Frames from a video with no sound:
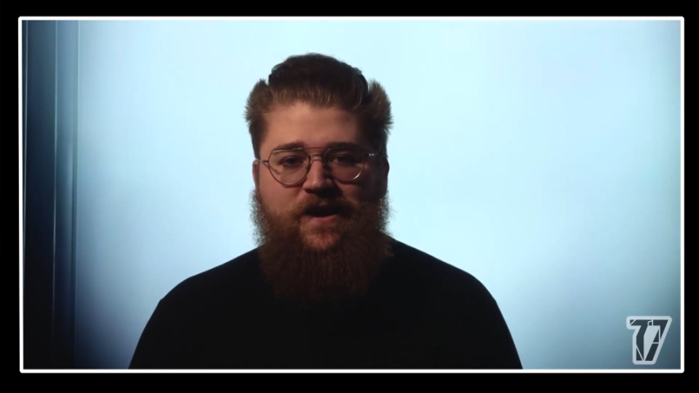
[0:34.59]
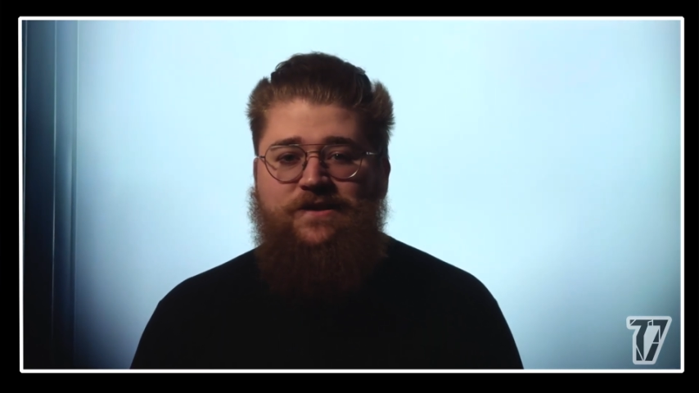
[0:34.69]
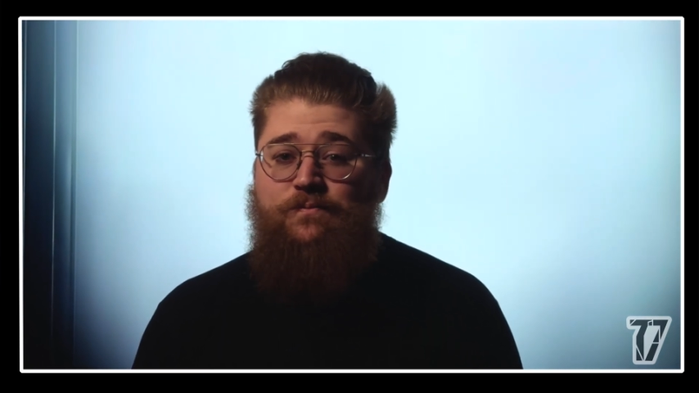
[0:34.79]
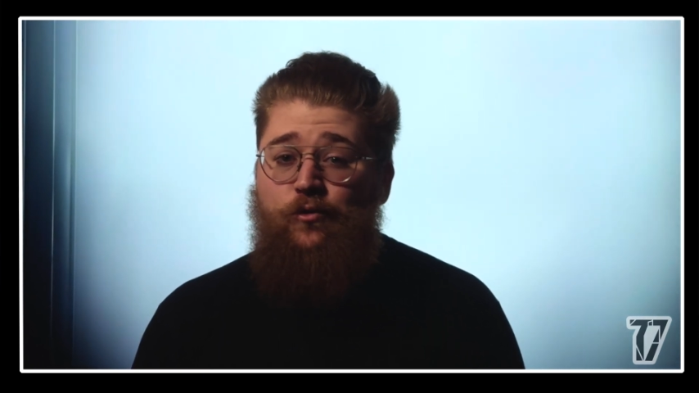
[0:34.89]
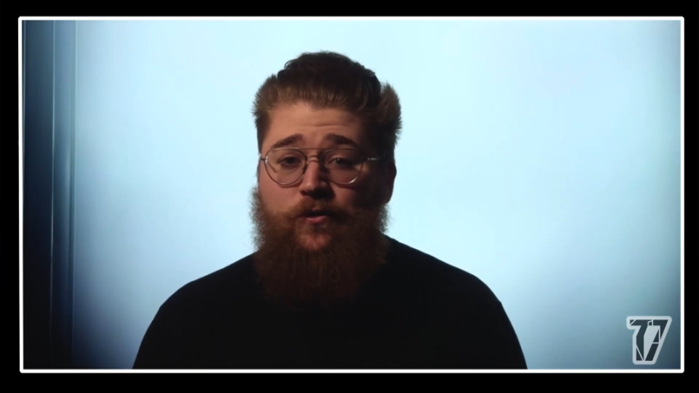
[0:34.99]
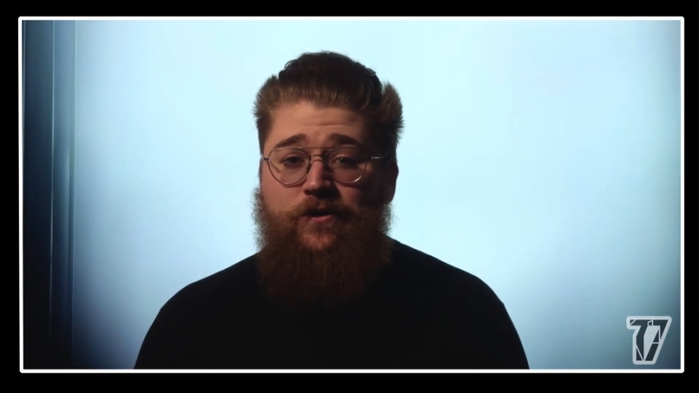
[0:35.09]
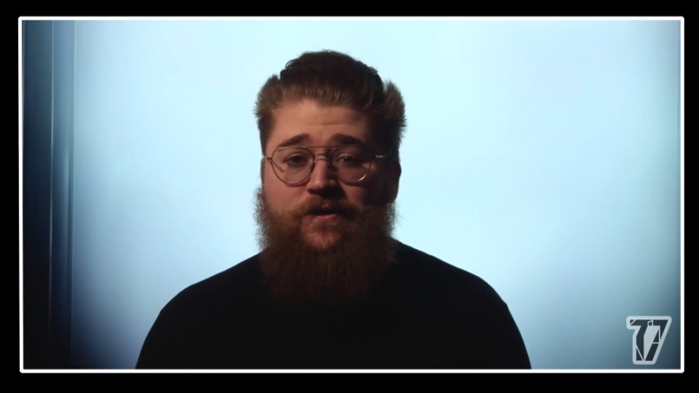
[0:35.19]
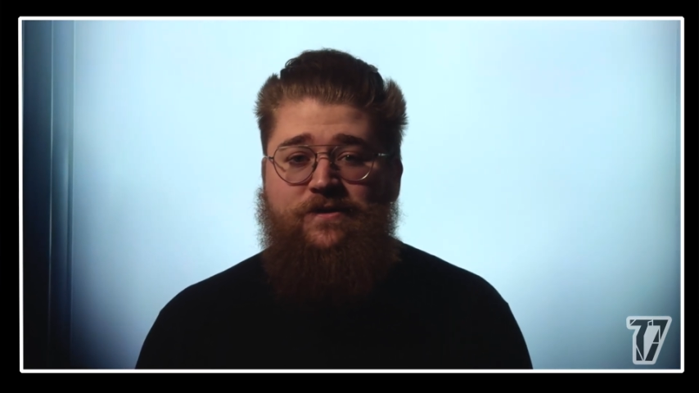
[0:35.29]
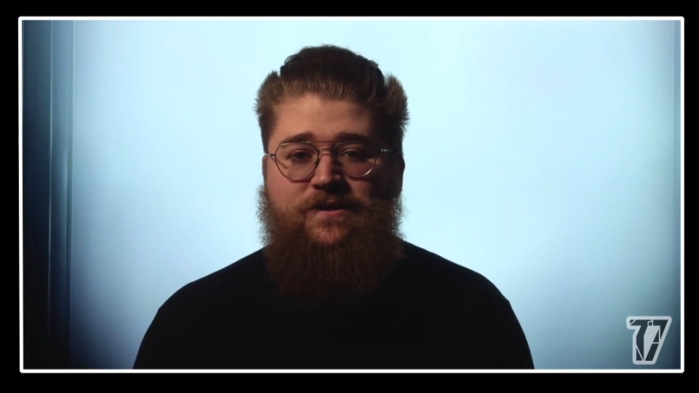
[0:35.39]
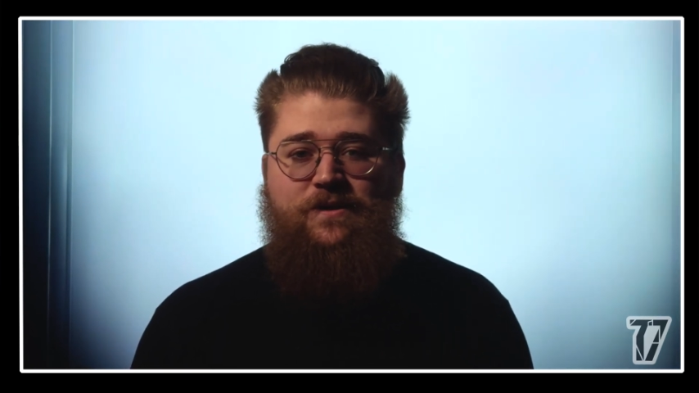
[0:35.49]
exploring
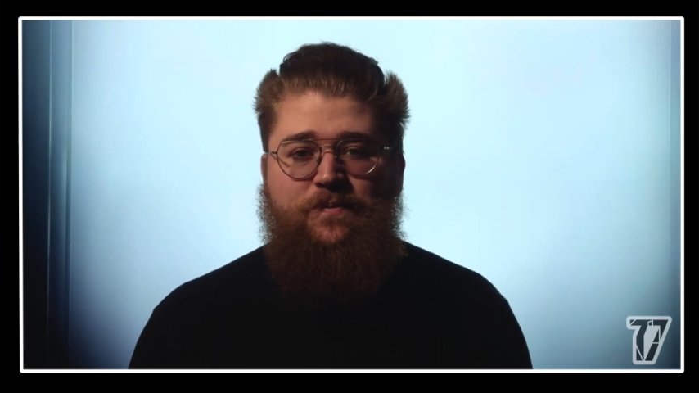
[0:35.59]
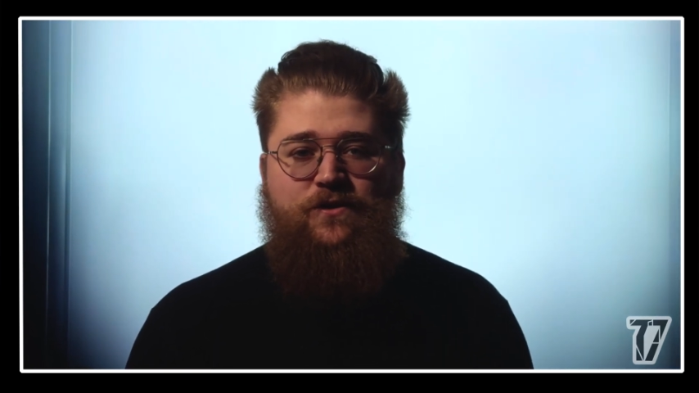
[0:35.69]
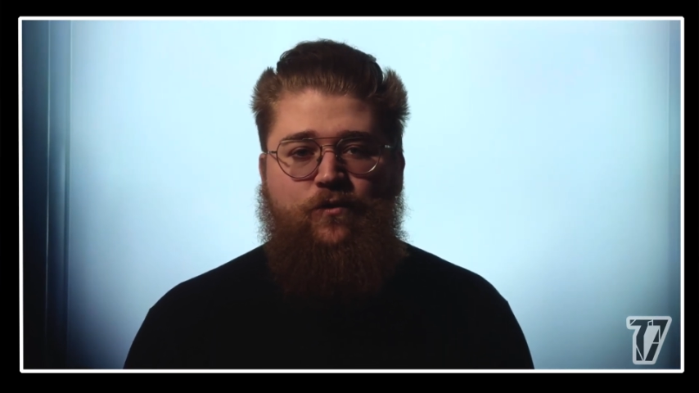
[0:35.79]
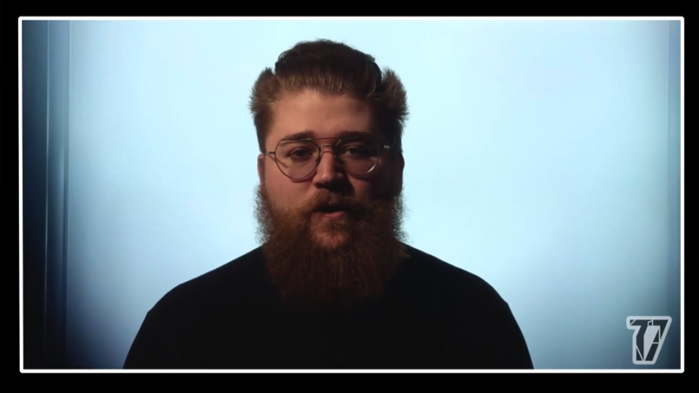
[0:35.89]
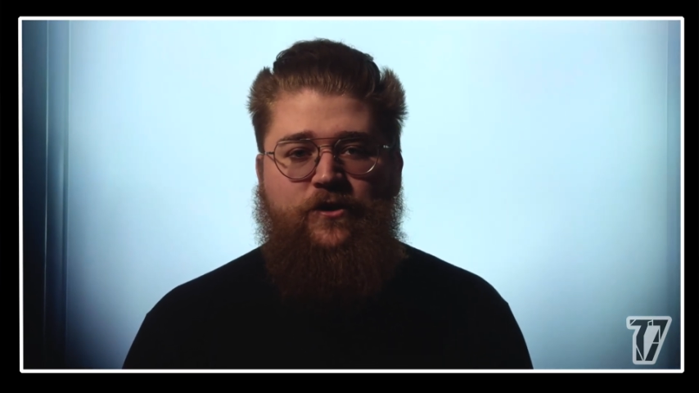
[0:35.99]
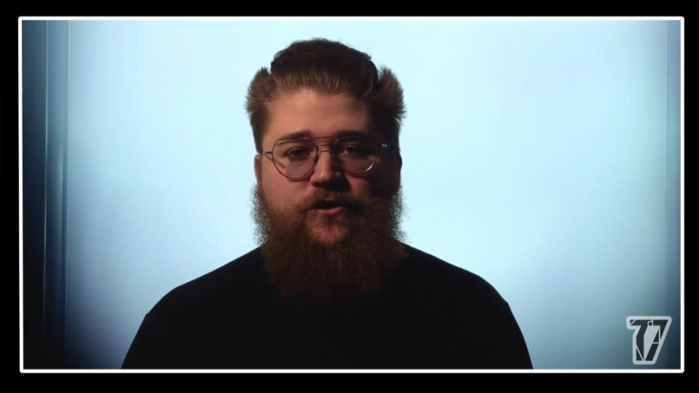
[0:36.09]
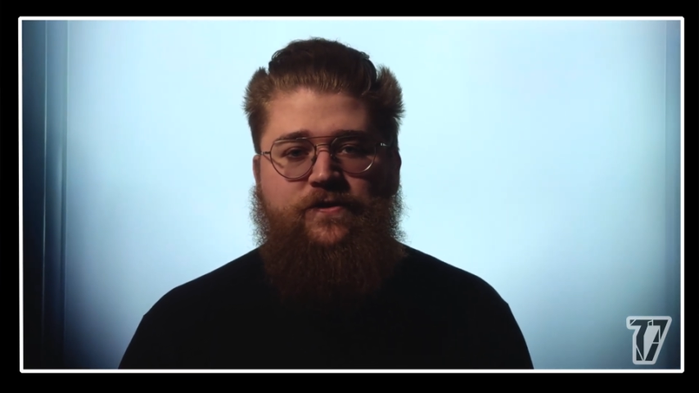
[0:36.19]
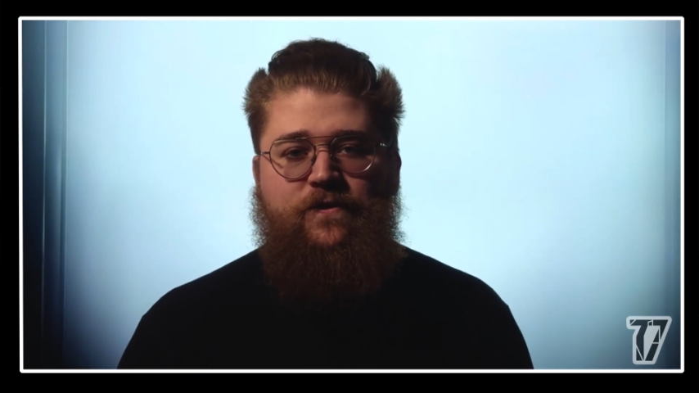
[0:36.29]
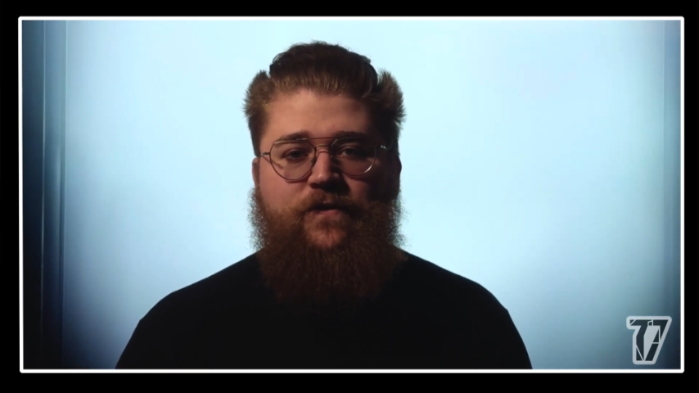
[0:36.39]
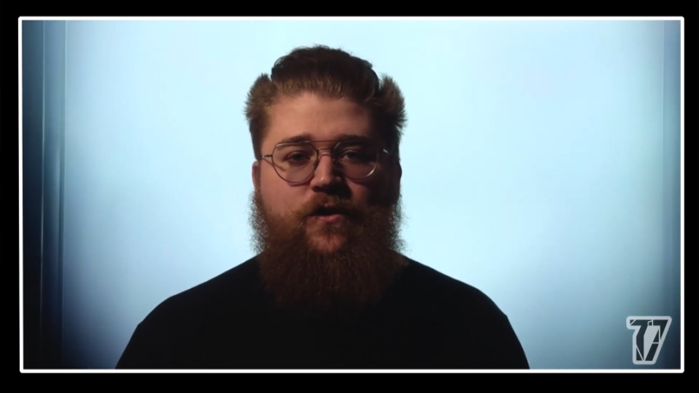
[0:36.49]
the deepest
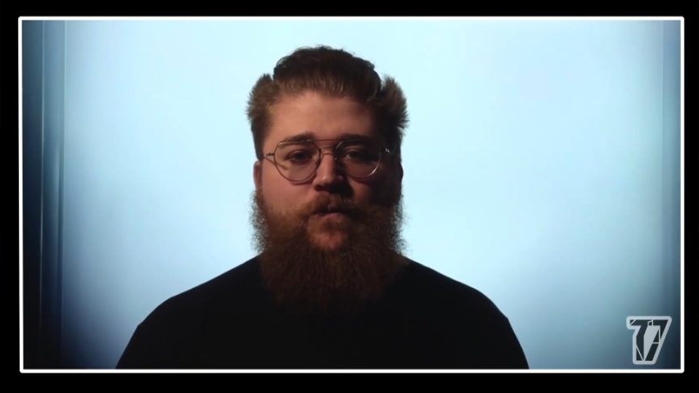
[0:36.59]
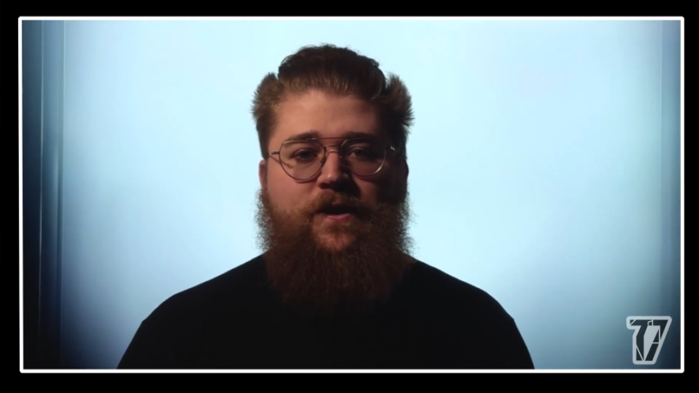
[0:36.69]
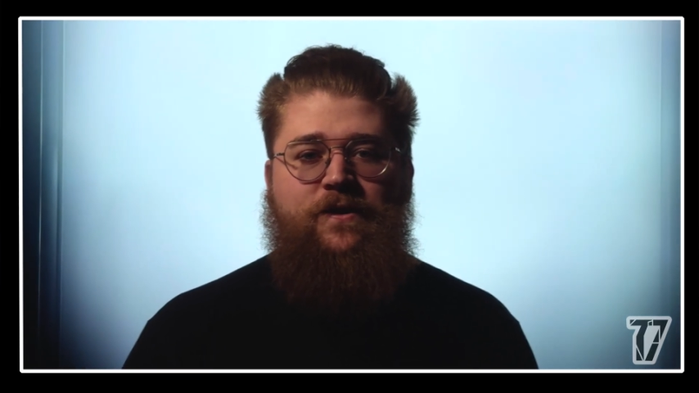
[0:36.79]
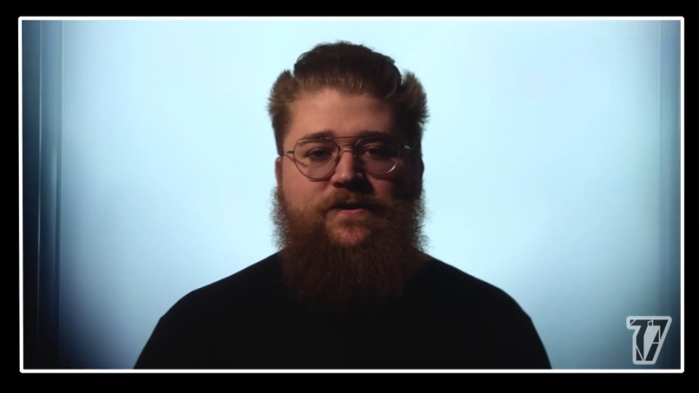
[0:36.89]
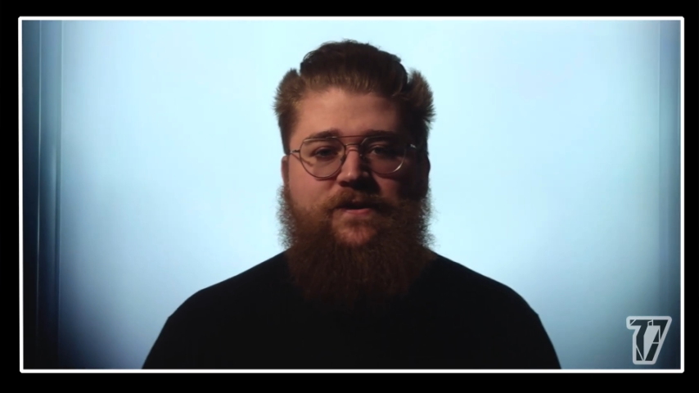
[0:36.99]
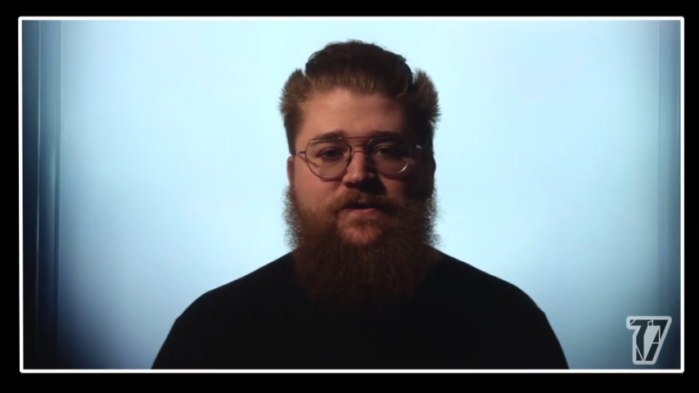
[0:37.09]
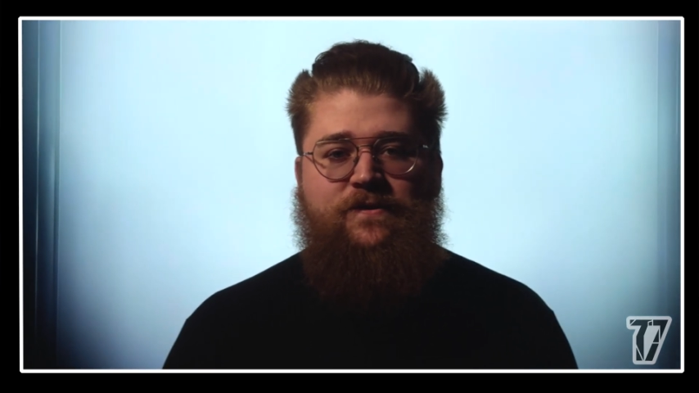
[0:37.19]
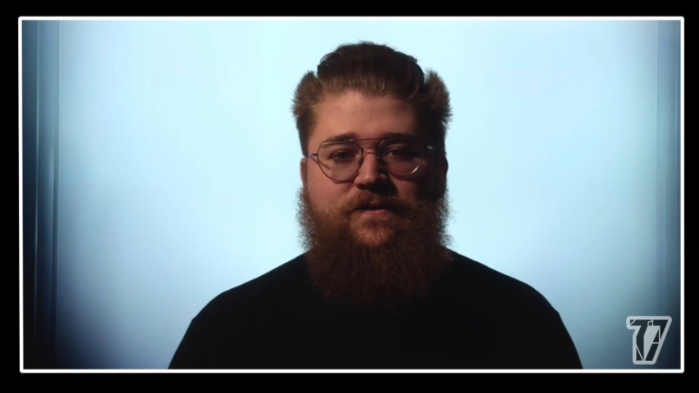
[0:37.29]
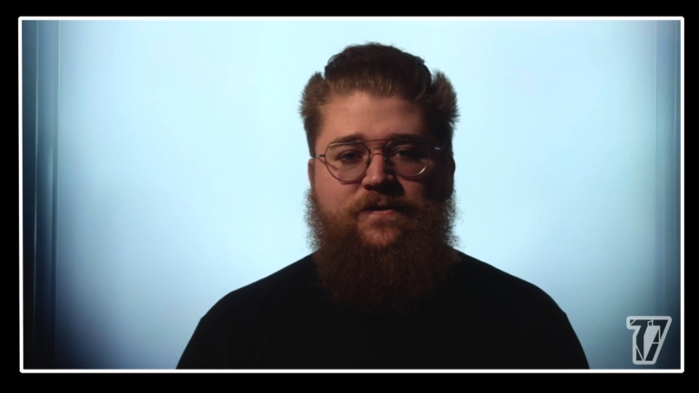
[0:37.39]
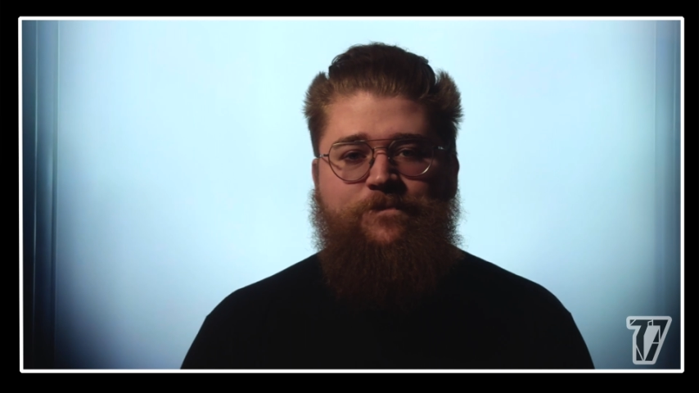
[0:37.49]
questions of human
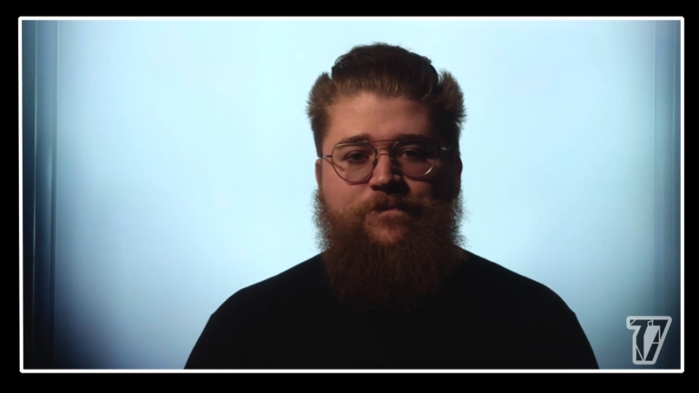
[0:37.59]
existence.